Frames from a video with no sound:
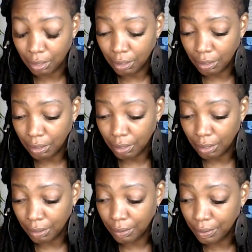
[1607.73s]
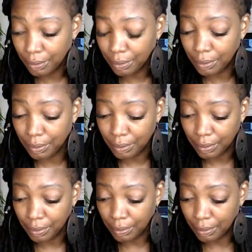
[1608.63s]

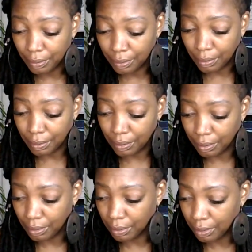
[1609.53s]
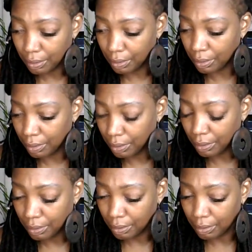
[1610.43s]

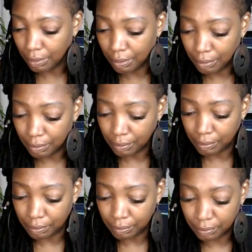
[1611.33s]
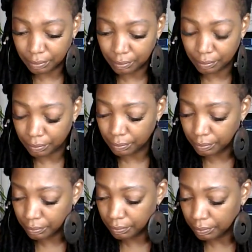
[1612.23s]

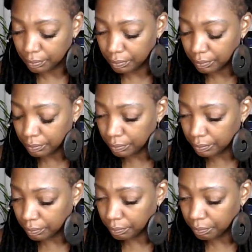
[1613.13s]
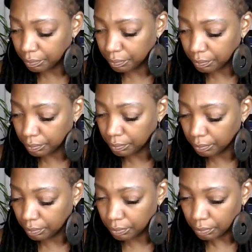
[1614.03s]

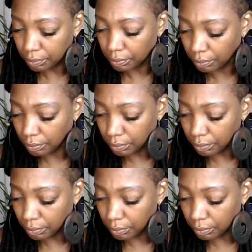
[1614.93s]
Nobody speaks.